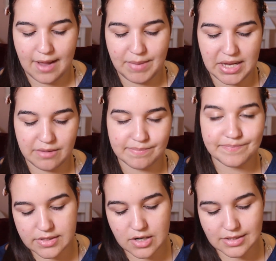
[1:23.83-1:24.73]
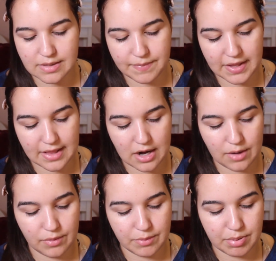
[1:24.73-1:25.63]
I mean, it's not something that
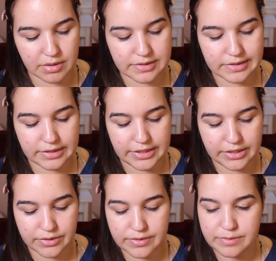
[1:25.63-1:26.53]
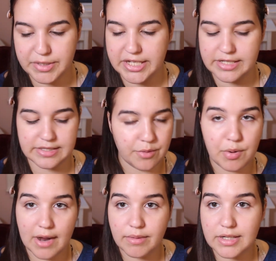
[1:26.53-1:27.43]
I would personally use because the
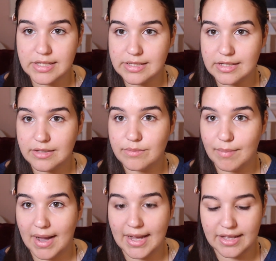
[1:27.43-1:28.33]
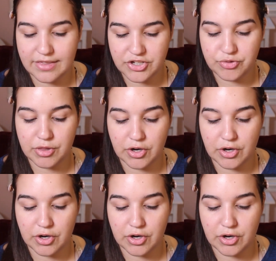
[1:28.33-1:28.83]
primer isn't the